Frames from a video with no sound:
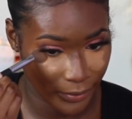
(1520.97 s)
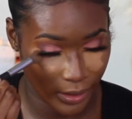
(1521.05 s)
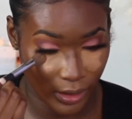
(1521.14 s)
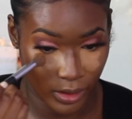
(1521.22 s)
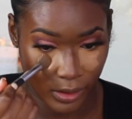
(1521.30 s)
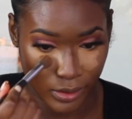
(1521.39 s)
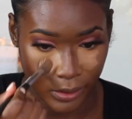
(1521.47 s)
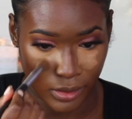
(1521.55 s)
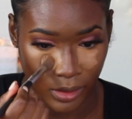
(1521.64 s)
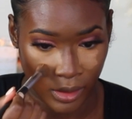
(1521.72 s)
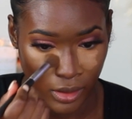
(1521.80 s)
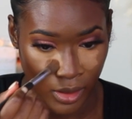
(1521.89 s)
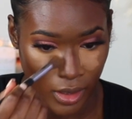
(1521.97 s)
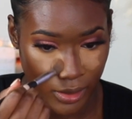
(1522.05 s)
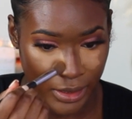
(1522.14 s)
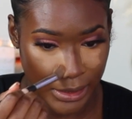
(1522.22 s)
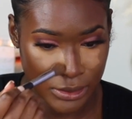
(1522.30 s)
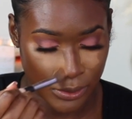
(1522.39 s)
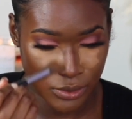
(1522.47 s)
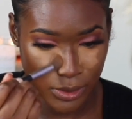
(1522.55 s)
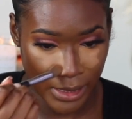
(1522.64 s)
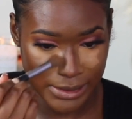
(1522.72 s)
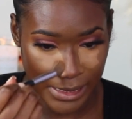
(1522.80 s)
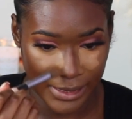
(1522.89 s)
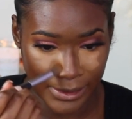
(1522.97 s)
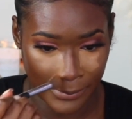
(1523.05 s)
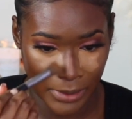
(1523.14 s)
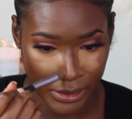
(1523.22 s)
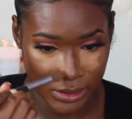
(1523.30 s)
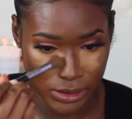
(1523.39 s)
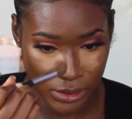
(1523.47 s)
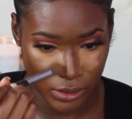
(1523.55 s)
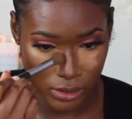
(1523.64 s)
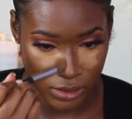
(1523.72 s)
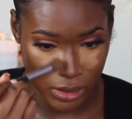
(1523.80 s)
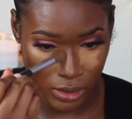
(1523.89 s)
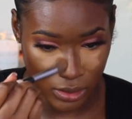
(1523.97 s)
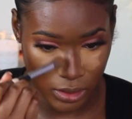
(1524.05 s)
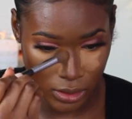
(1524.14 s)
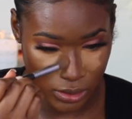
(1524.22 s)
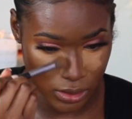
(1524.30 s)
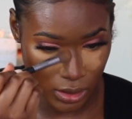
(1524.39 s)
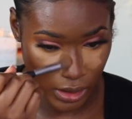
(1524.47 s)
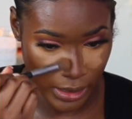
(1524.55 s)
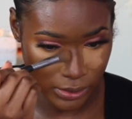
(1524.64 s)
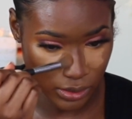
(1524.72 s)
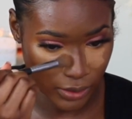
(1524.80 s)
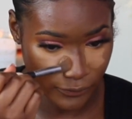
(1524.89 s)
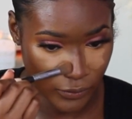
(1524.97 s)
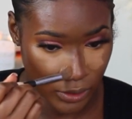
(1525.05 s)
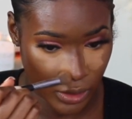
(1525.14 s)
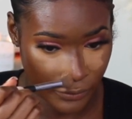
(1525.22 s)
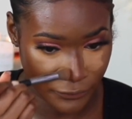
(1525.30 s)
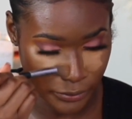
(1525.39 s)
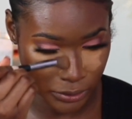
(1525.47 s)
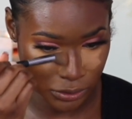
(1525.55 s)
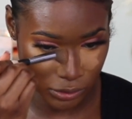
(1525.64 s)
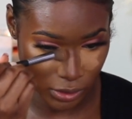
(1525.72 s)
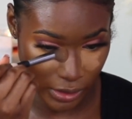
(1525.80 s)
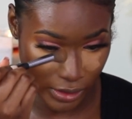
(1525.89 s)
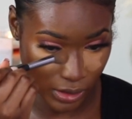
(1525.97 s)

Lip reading: and like I told you guys, I let my concealer sit because I love the coverage.